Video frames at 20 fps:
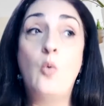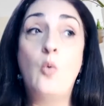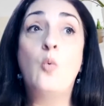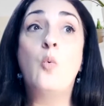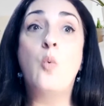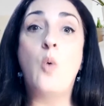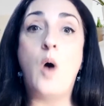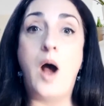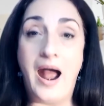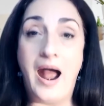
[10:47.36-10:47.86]

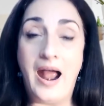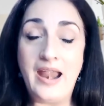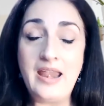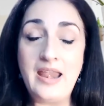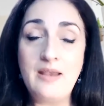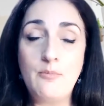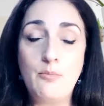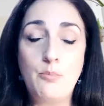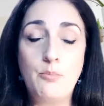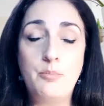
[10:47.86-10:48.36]

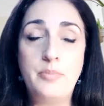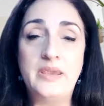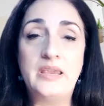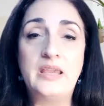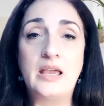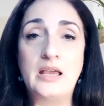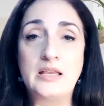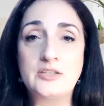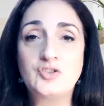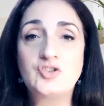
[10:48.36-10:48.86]
Why?
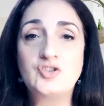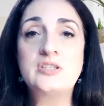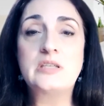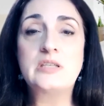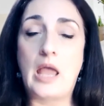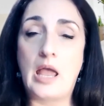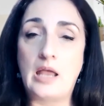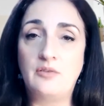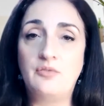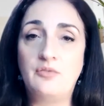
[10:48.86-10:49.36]
Because she's
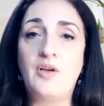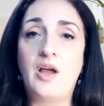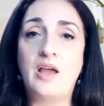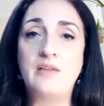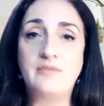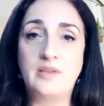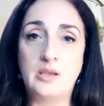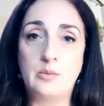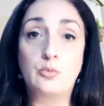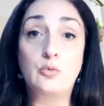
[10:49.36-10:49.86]
had 5
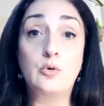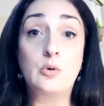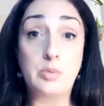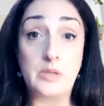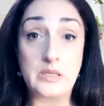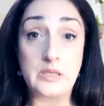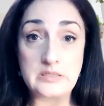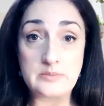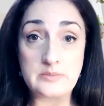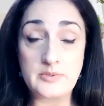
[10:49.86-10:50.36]
hip
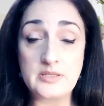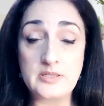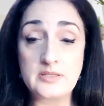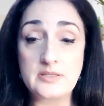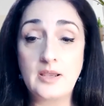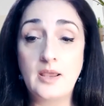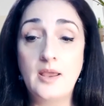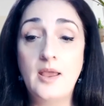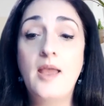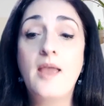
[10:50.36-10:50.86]
replacements
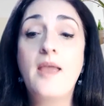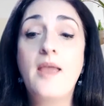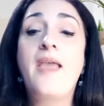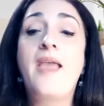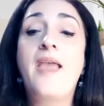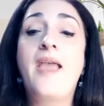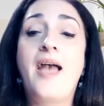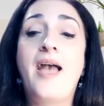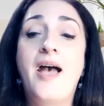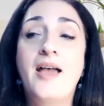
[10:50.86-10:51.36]

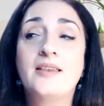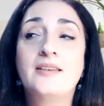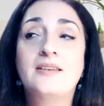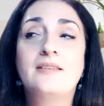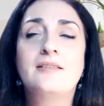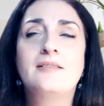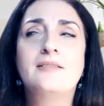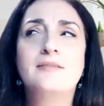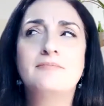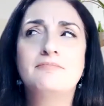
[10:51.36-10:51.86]
and
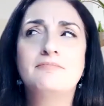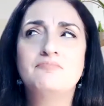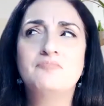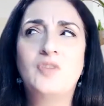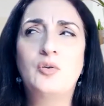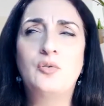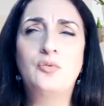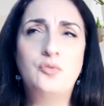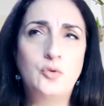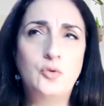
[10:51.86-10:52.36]

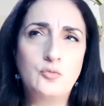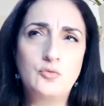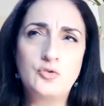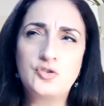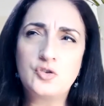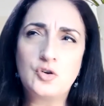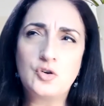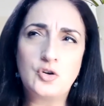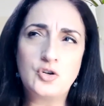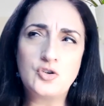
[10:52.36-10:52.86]
a foot
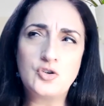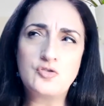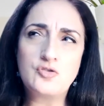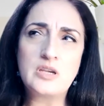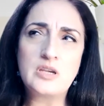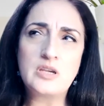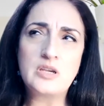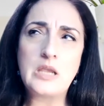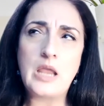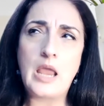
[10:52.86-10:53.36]

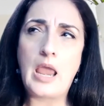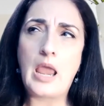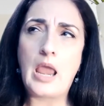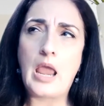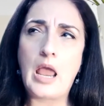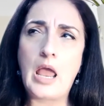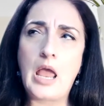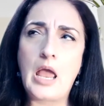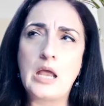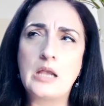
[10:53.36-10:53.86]
surgery,
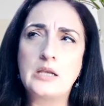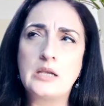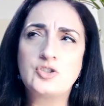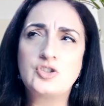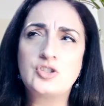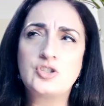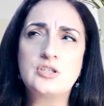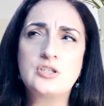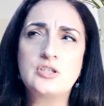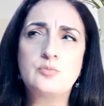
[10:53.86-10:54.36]
and
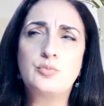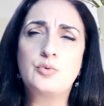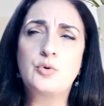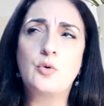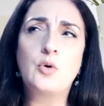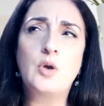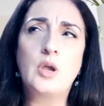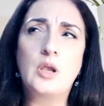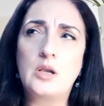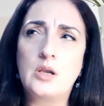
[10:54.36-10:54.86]
she's
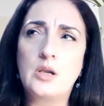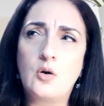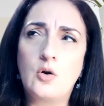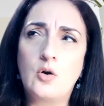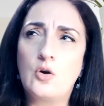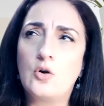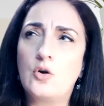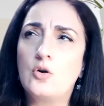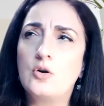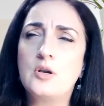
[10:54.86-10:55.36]
broken
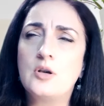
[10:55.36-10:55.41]
her